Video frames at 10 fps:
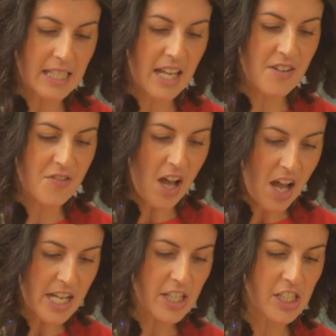If
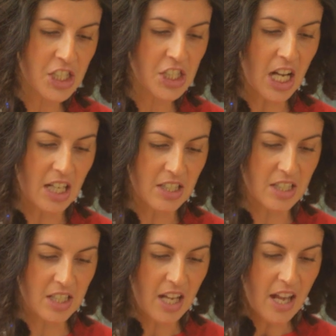I could
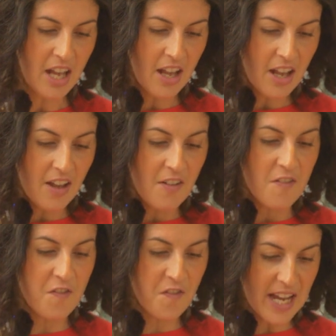just
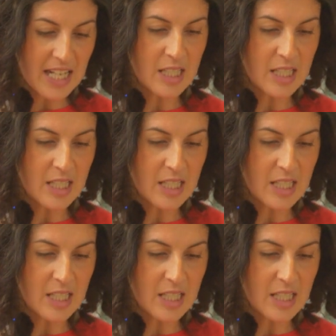face